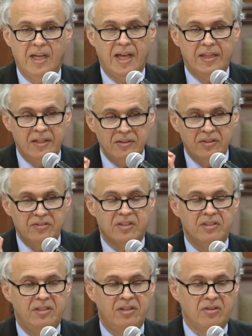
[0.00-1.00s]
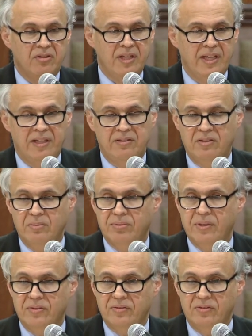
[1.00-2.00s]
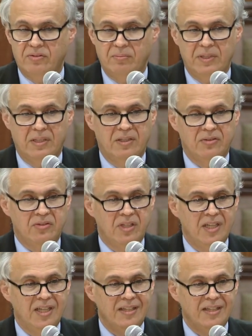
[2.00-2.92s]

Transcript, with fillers: and then discontinue the antidepressants because